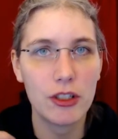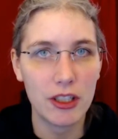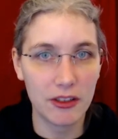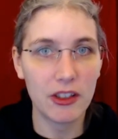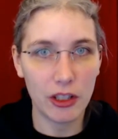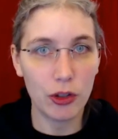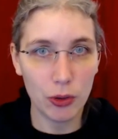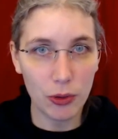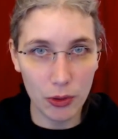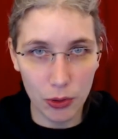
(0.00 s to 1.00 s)
still
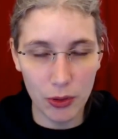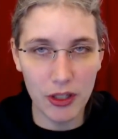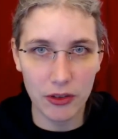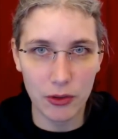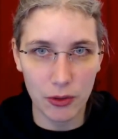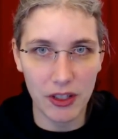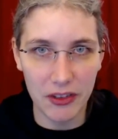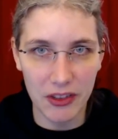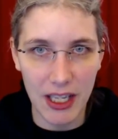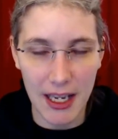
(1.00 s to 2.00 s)
to do this to
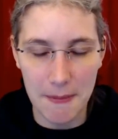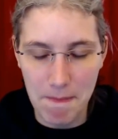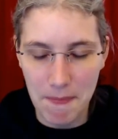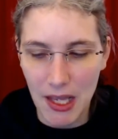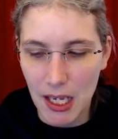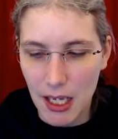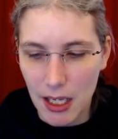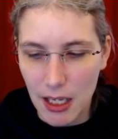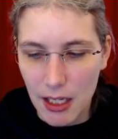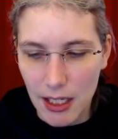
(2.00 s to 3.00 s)
this day.
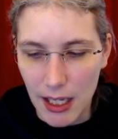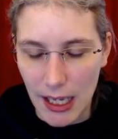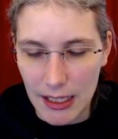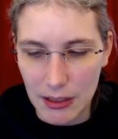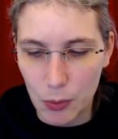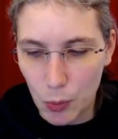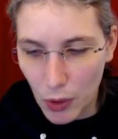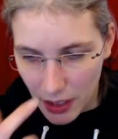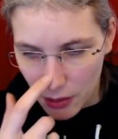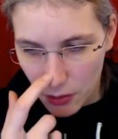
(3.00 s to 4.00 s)
And what
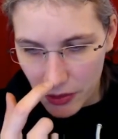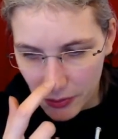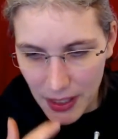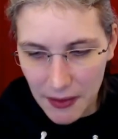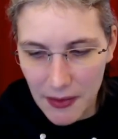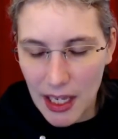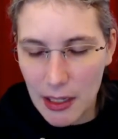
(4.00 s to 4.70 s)
I noticed back then